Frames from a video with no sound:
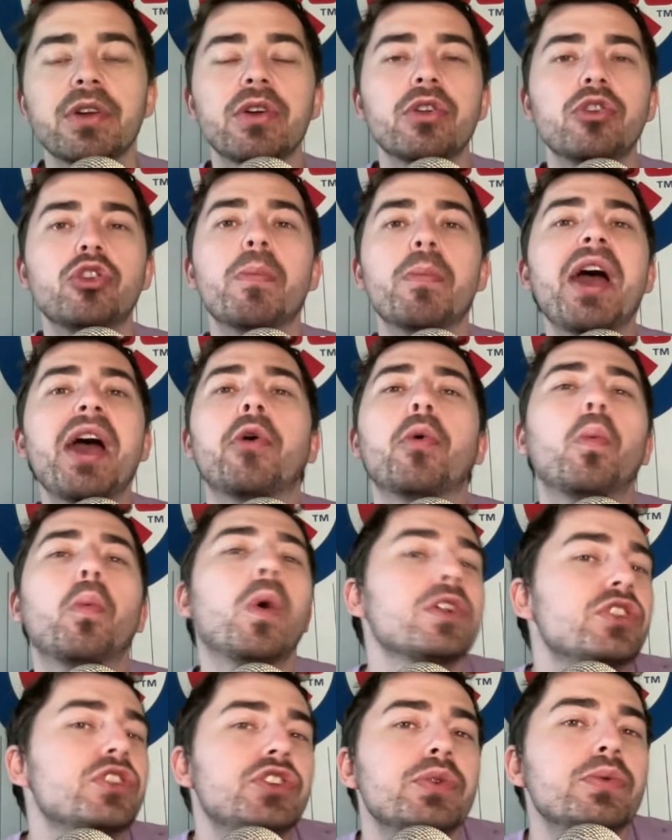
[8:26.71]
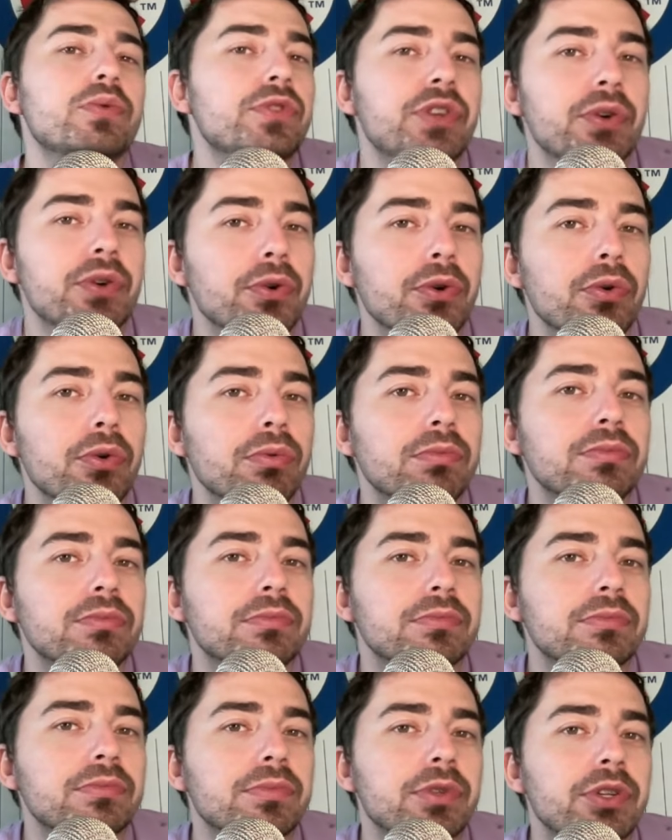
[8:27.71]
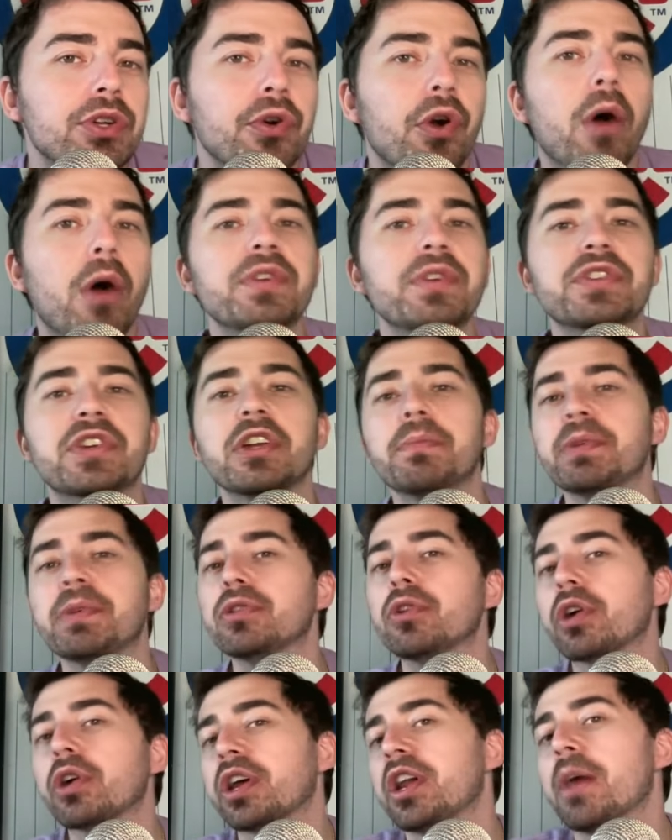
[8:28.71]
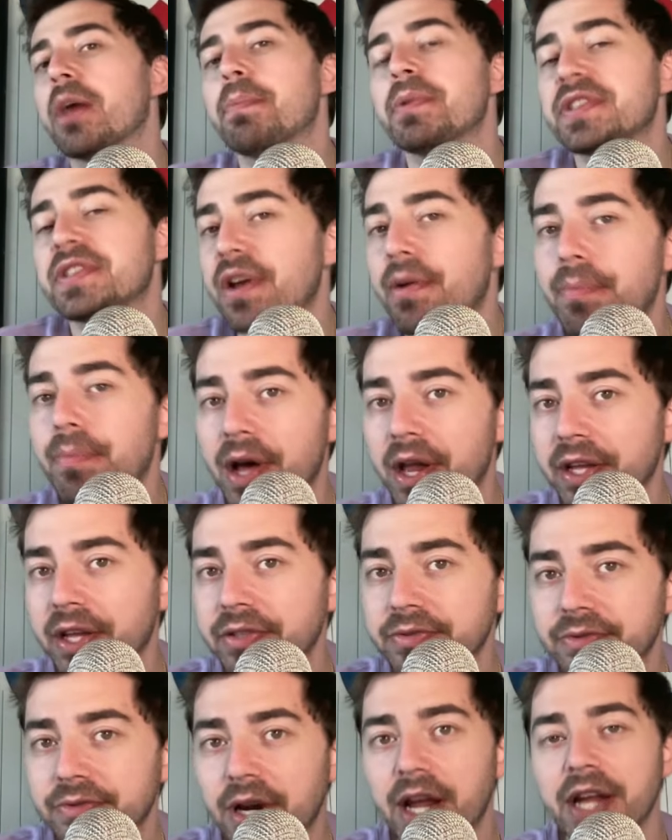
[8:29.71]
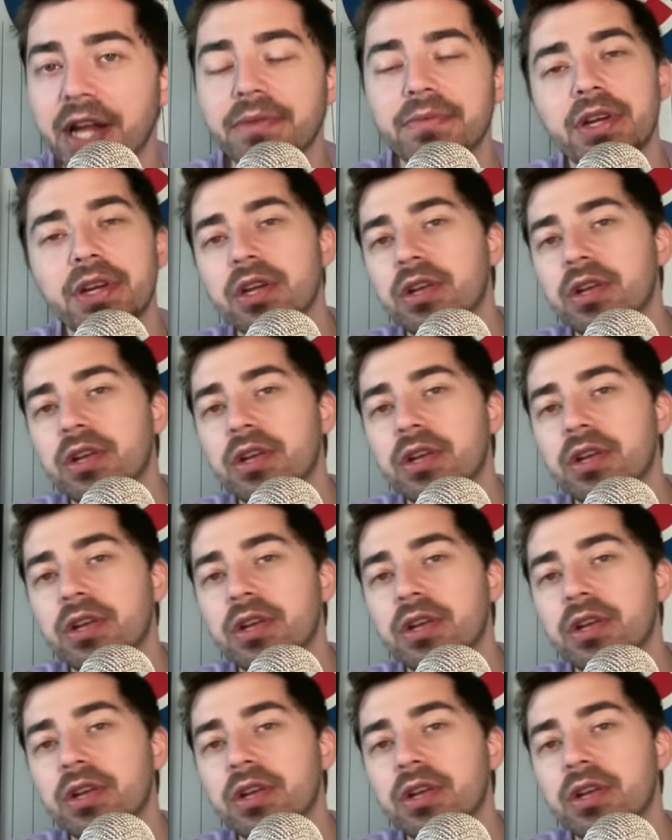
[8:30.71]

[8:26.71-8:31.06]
No matter what you do you're always going to be looking up at somebody, right?